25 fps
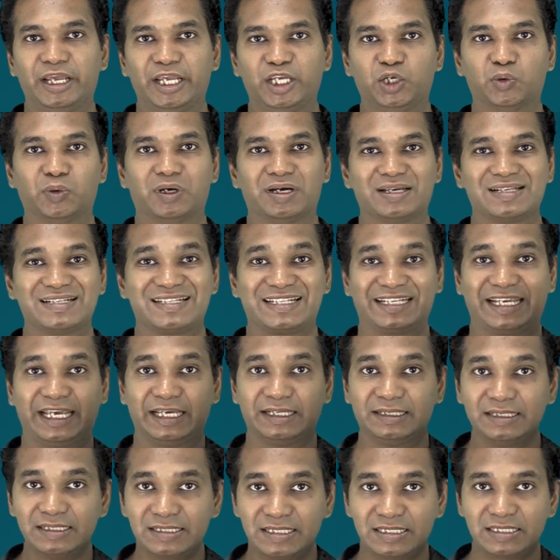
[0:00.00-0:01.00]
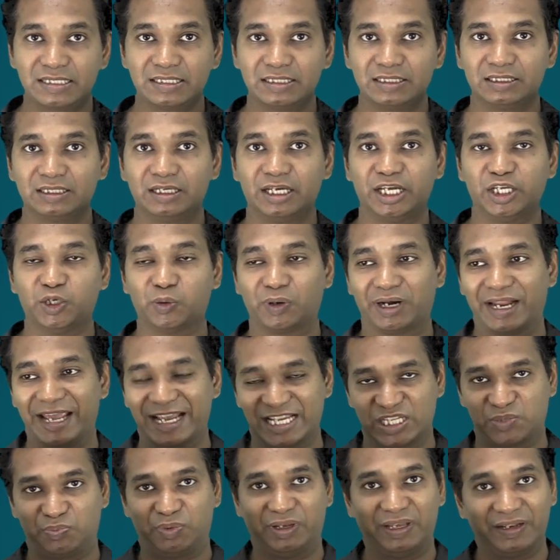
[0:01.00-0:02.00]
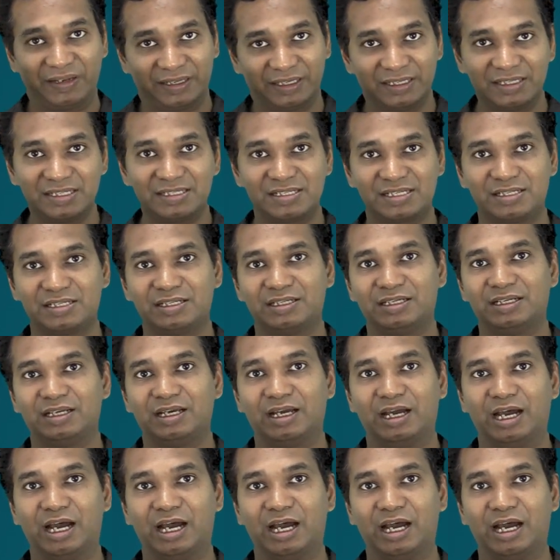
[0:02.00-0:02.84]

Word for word: your skills, your experience,